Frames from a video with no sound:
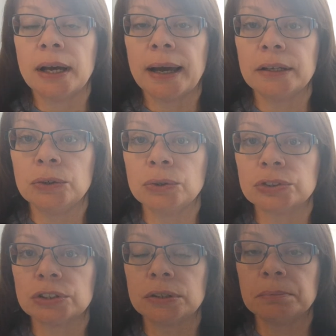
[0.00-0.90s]
and it
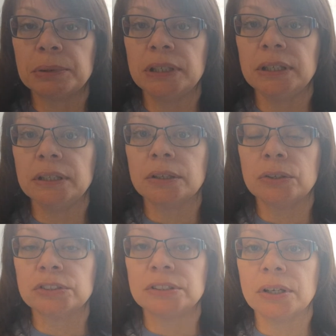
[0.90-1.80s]
looks complete and
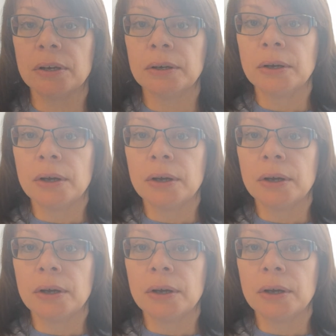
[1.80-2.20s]
utter